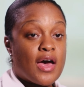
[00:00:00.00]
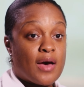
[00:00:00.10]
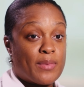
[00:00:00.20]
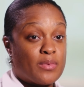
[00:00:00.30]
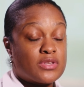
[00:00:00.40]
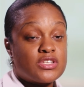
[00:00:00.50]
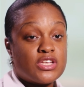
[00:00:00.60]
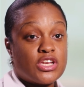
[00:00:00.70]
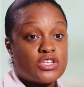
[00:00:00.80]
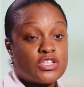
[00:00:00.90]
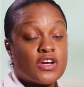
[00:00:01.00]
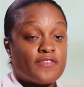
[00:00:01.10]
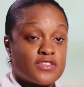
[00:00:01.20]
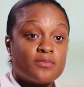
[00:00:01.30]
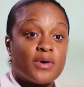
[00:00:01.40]
I'm able to teach to
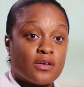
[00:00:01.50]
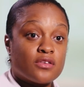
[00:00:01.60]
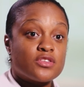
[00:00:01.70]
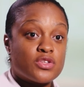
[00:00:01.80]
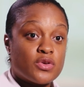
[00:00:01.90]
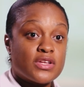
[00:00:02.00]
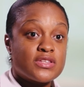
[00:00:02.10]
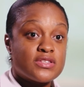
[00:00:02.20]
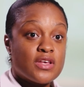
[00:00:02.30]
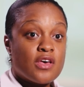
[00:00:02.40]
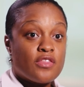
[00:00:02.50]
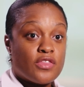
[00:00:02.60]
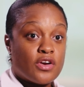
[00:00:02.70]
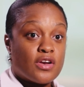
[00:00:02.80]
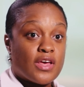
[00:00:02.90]
Jefferson Medical students,
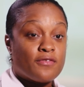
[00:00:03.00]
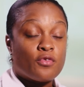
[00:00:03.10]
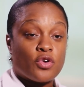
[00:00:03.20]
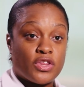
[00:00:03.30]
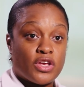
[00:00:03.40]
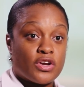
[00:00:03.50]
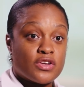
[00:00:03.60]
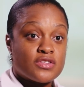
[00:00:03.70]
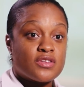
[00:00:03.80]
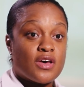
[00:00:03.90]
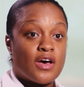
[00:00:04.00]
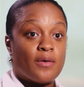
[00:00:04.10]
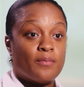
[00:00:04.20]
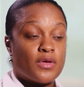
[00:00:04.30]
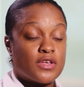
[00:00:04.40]
third and fourth years,
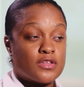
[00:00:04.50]
um,